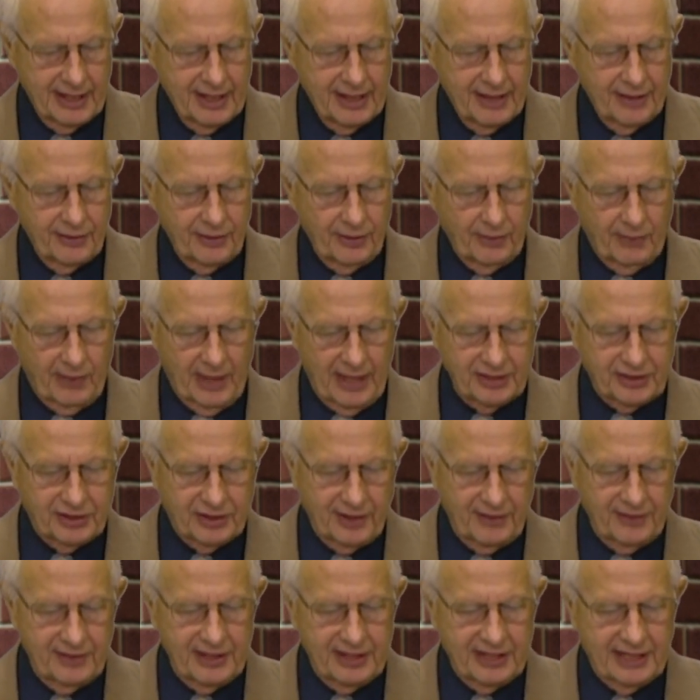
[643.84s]
The rest
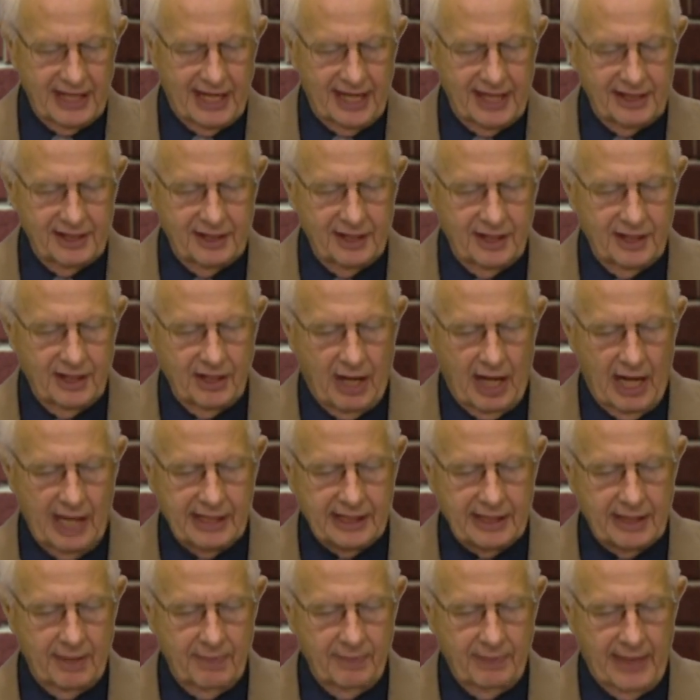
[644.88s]
of the dead did
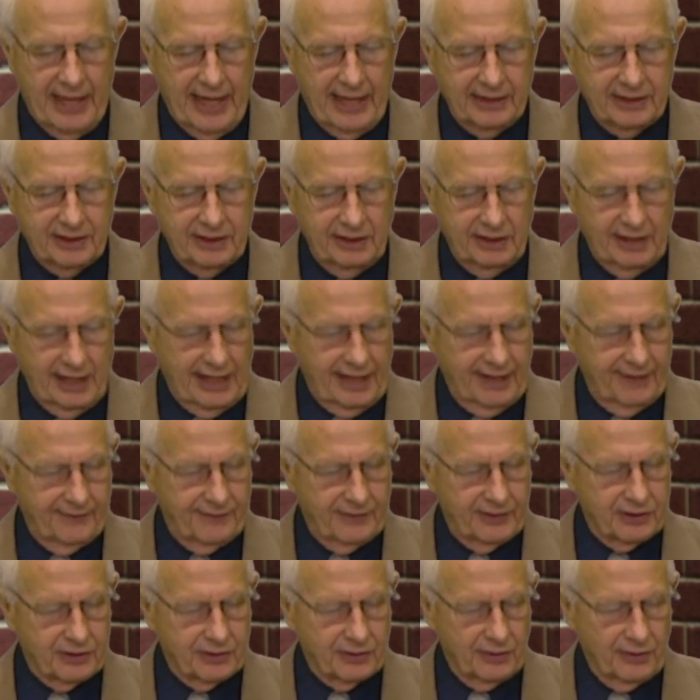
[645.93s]
not come back to life
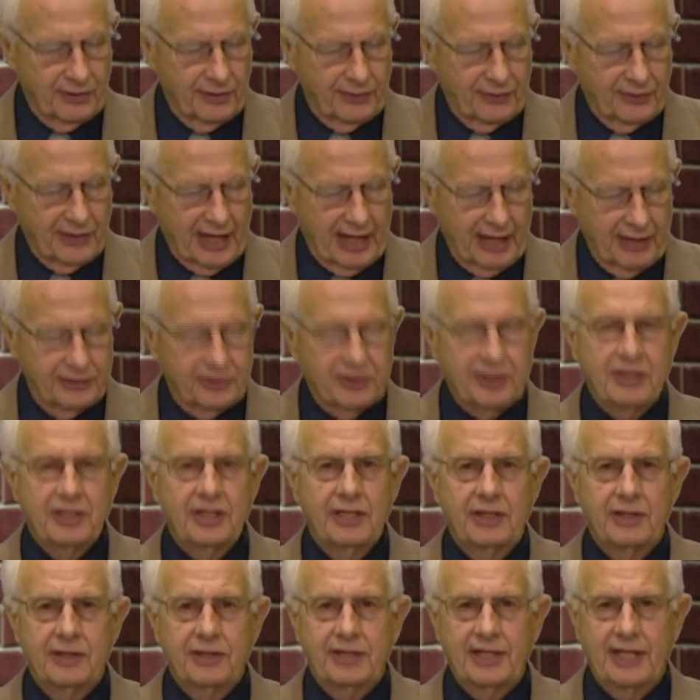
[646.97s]
until the 1,000
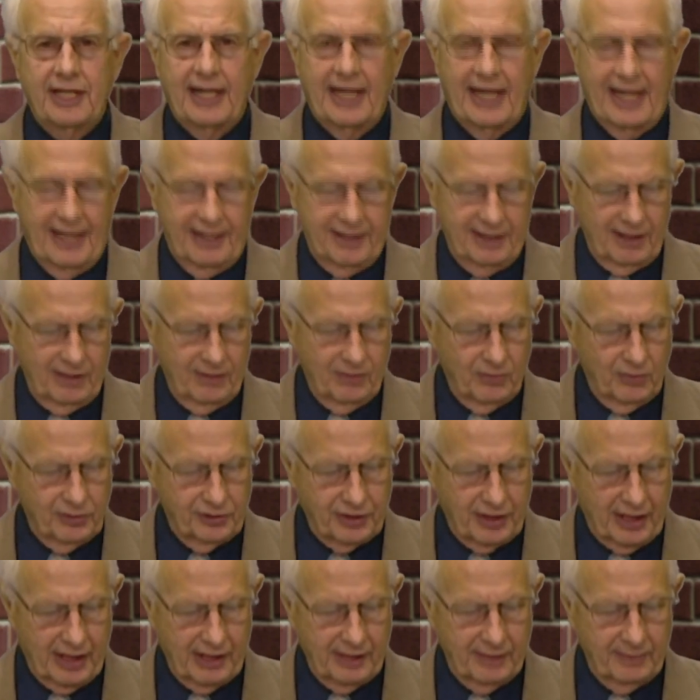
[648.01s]
years had ended. We'll
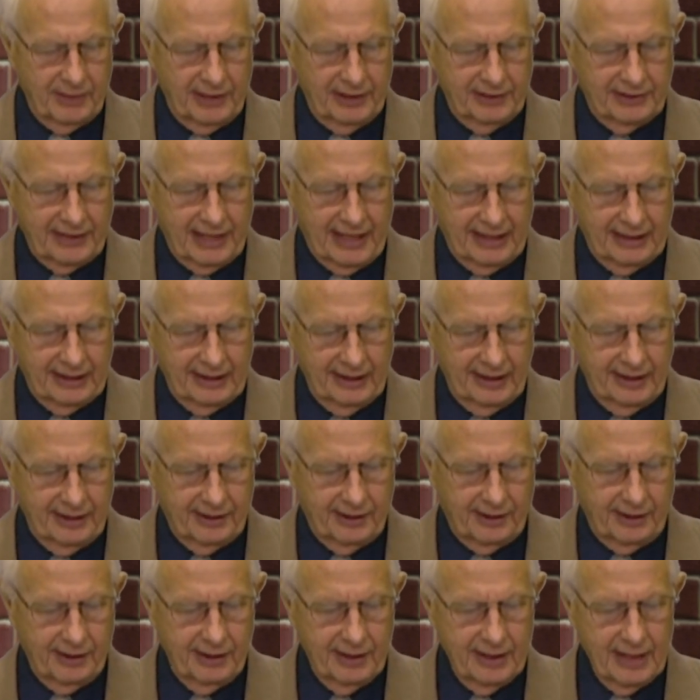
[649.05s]
talk about that
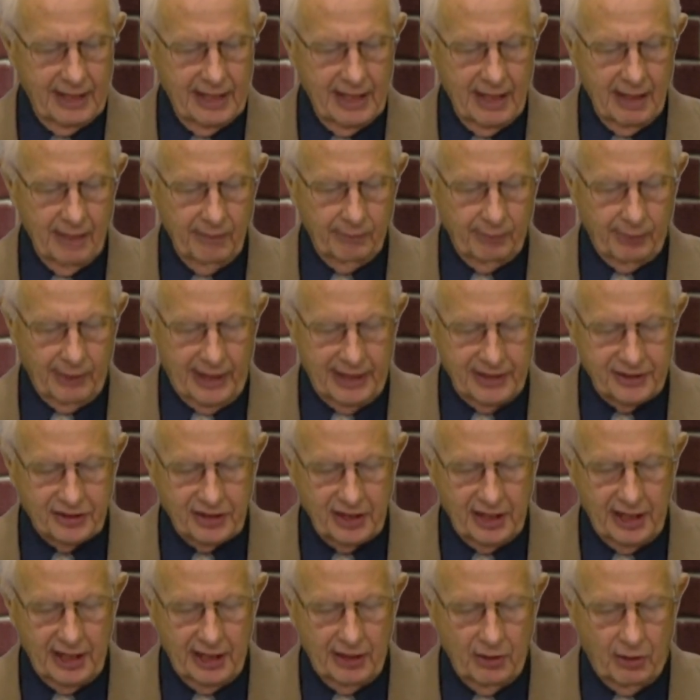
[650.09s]
later.
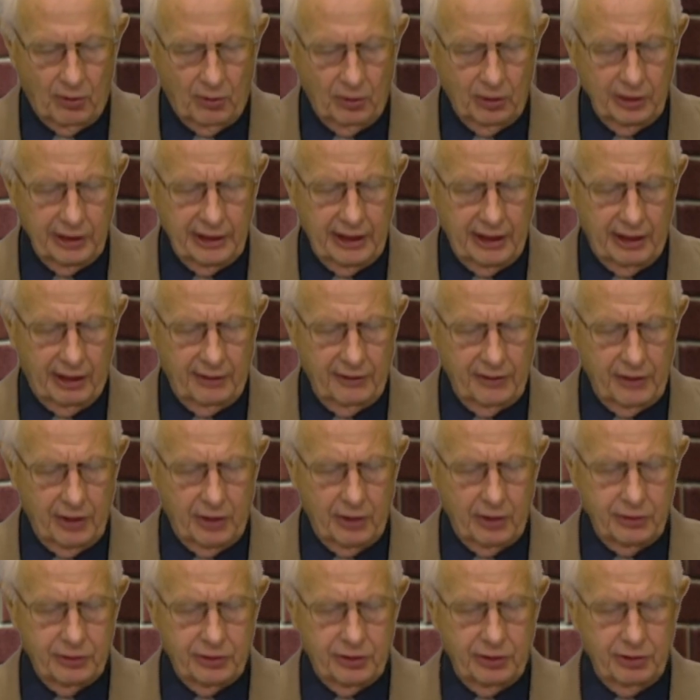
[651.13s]
Blessed and holy are
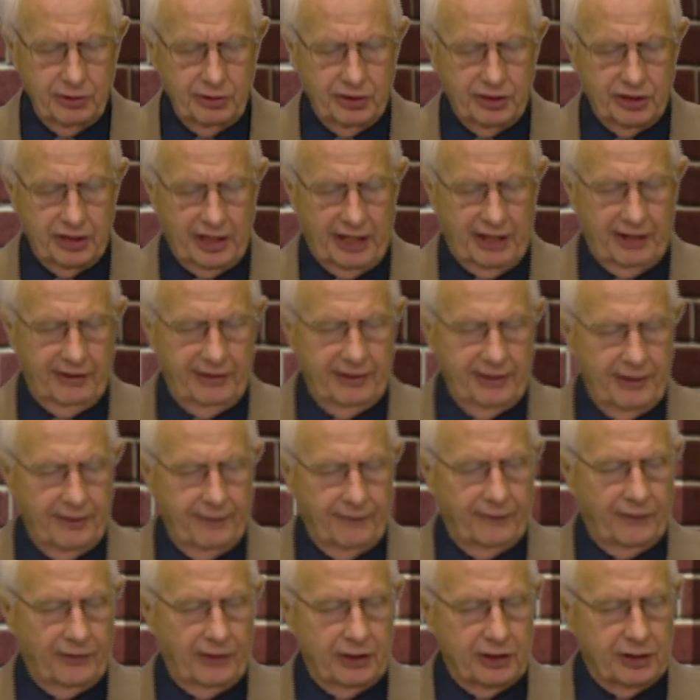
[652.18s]
those who share in the
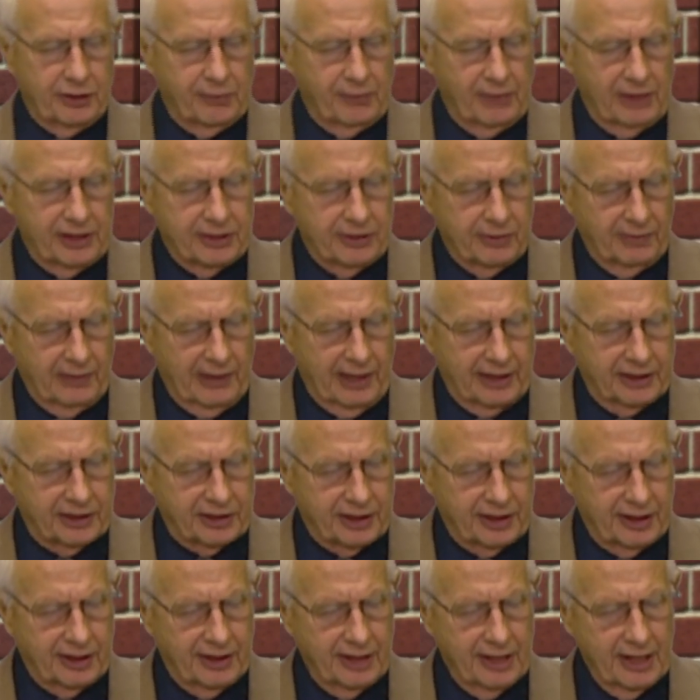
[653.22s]
first
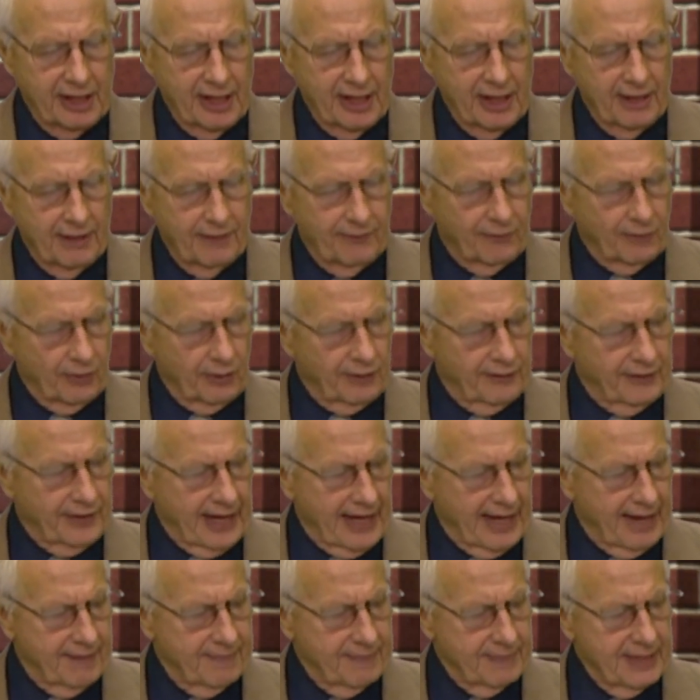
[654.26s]
resurrection. For
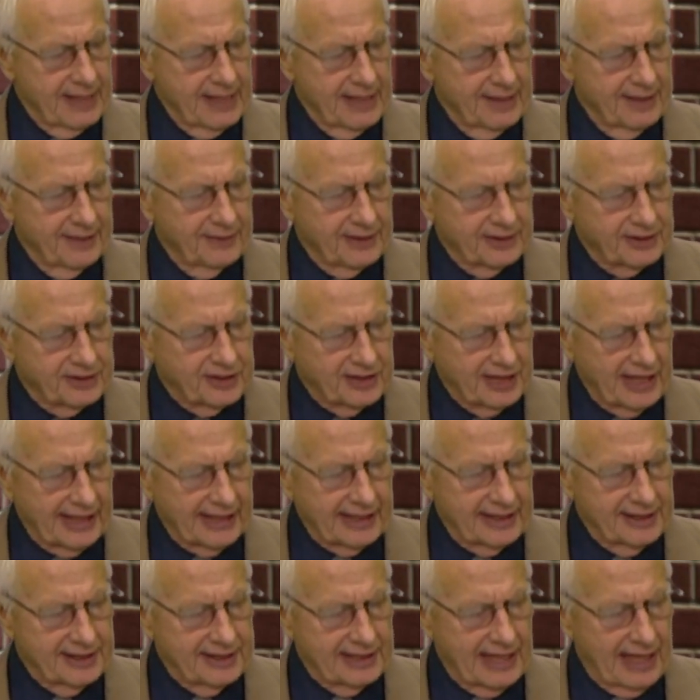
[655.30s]
them, the
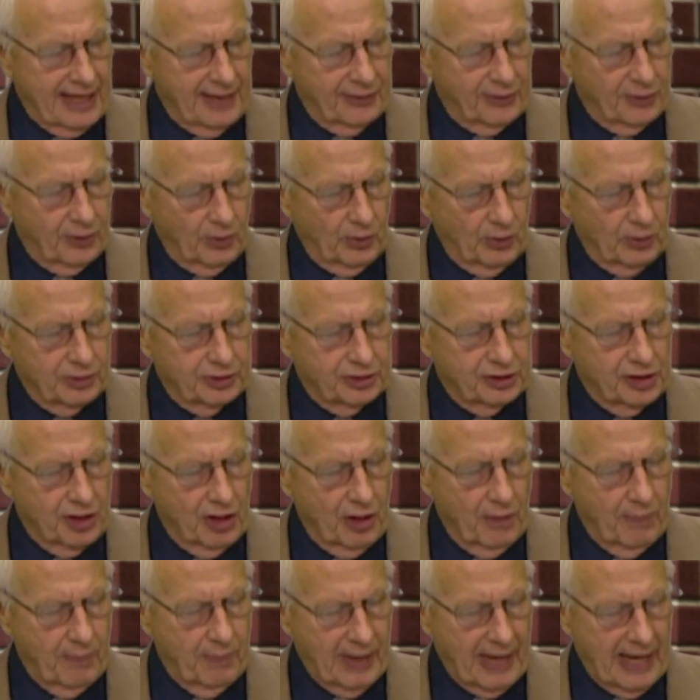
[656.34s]
second death holds
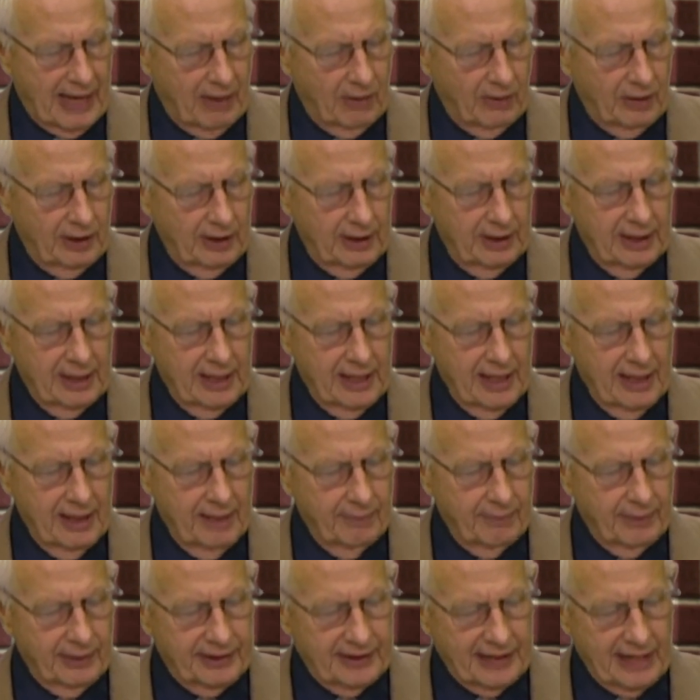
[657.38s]
no power,
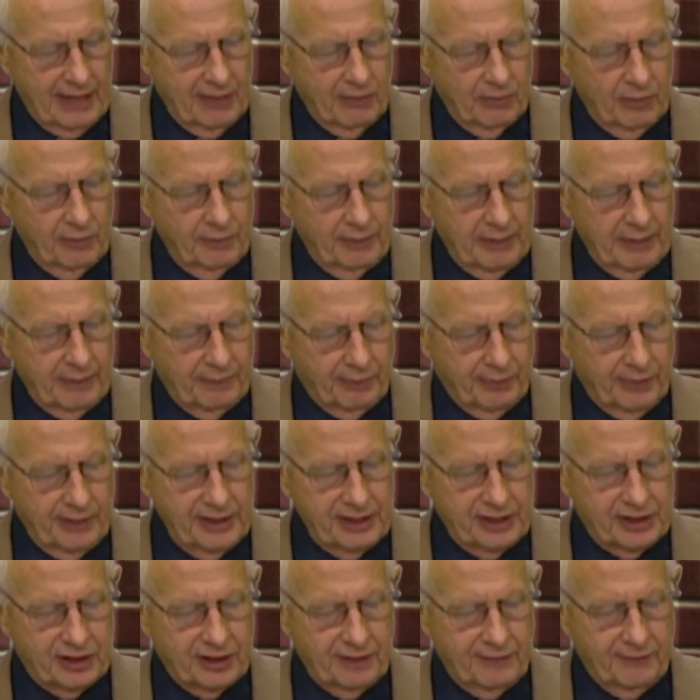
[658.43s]
but they will be
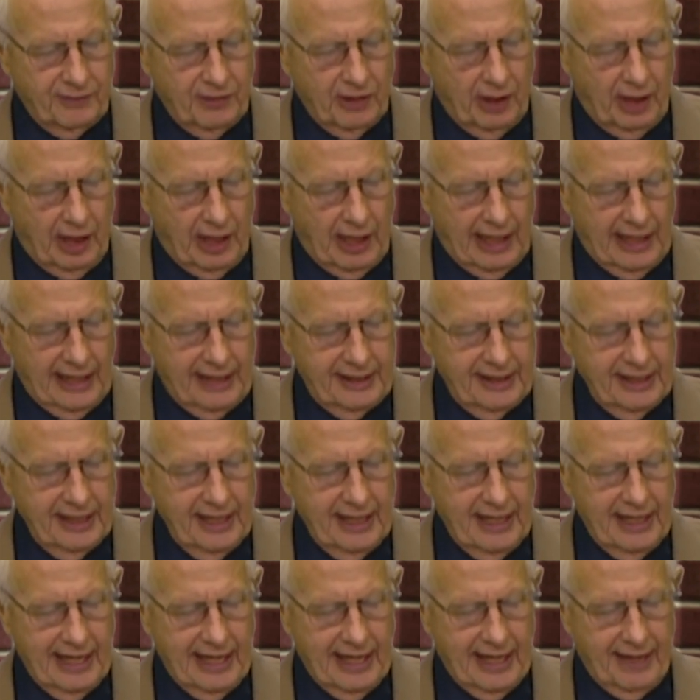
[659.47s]
priests of God
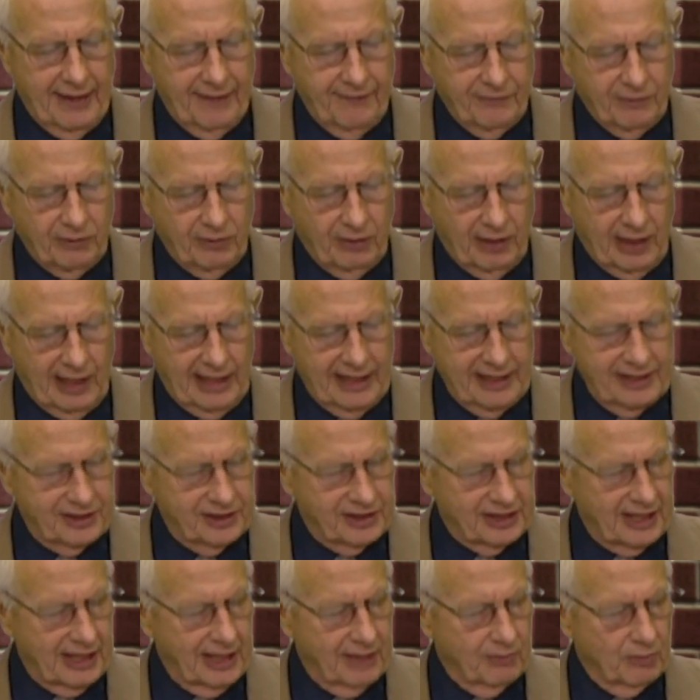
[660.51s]
and of
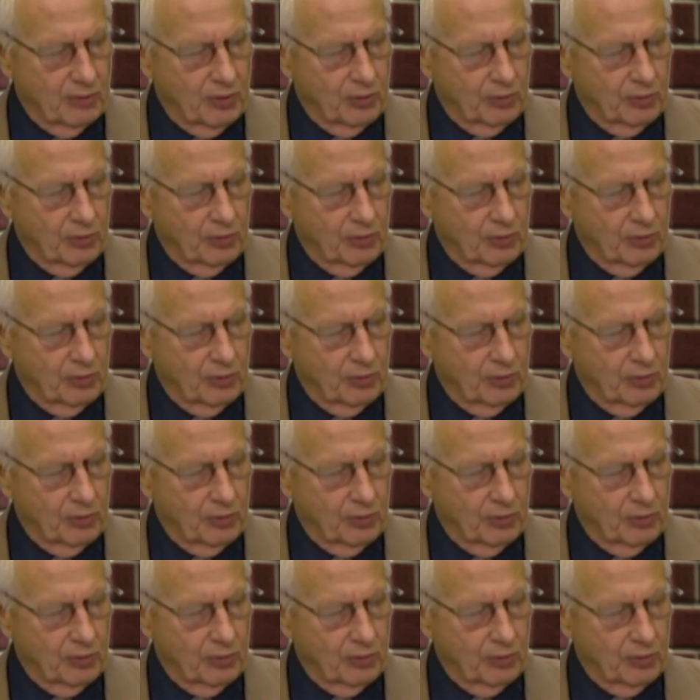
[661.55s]
Christ and will